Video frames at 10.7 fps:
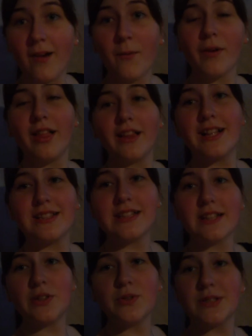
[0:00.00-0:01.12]
We're
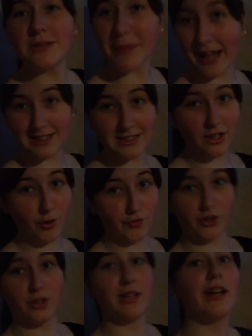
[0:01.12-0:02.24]
listening to some EXO if you
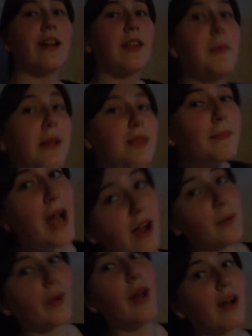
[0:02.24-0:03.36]
can hear them in the
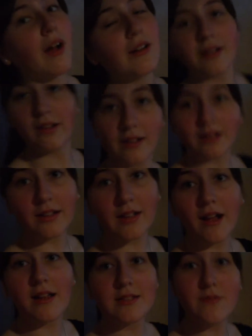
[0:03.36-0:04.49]
background.
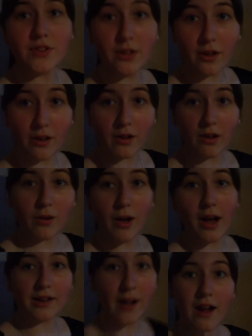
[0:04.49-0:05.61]
Cause if you know,
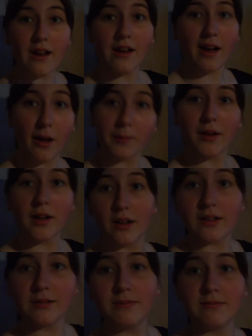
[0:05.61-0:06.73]
I got an
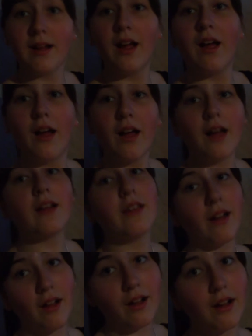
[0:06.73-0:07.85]
album. And
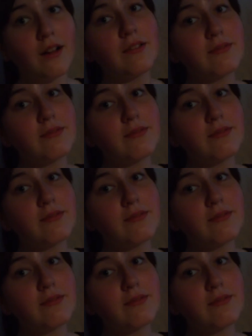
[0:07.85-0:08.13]
yeah